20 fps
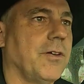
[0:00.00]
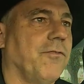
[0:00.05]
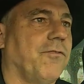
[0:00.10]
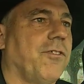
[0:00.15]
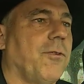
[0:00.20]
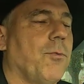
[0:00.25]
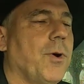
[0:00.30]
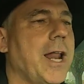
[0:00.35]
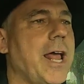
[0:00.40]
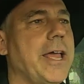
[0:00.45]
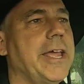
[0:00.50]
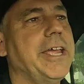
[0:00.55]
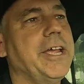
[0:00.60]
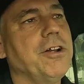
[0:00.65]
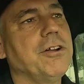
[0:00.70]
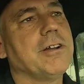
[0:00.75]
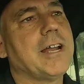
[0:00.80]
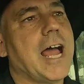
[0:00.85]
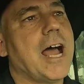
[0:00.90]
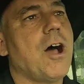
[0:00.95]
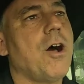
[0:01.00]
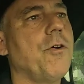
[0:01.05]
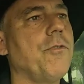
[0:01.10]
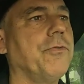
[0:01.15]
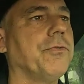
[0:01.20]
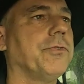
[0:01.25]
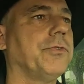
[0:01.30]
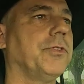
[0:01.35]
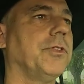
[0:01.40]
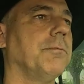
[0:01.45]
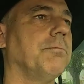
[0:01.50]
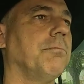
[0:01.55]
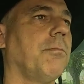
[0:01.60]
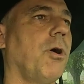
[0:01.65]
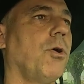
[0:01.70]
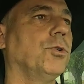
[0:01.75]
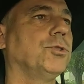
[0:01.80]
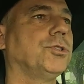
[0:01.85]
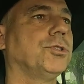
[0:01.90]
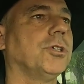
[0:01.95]
From what I hear now, the
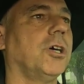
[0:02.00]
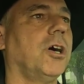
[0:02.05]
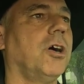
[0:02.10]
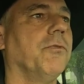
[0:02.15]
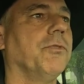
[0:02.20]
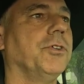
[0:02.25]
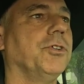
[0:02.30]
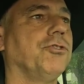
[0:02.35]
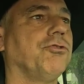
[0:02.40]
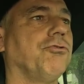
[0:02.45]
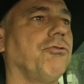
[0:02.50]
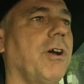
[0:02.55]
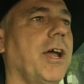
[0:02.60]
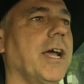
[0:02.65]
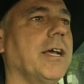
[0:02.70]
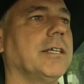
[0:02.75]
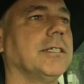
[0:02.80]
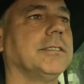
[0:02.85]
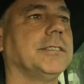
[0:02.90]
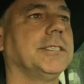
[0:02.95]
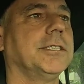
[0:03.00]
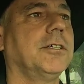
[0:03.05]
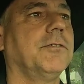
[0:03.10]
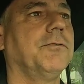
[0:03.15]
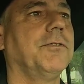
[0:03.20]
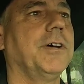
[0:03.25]
most of the track itself